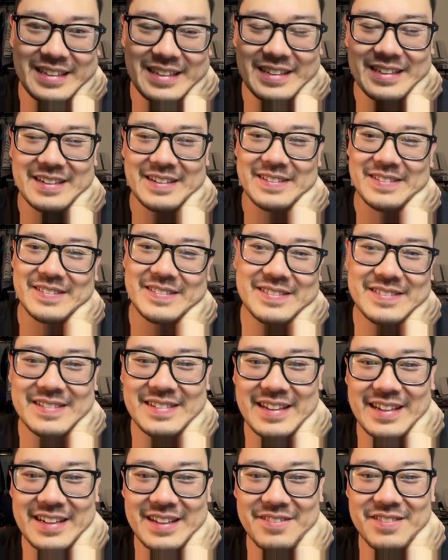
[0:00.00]
you know,
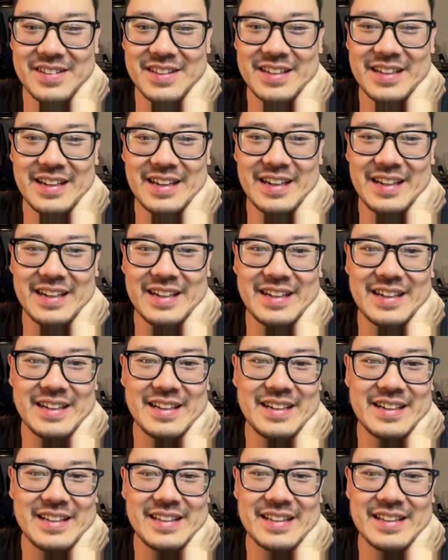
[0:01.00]
any of
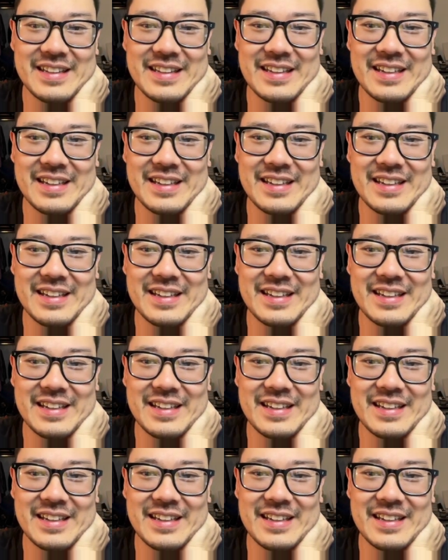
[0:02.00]
the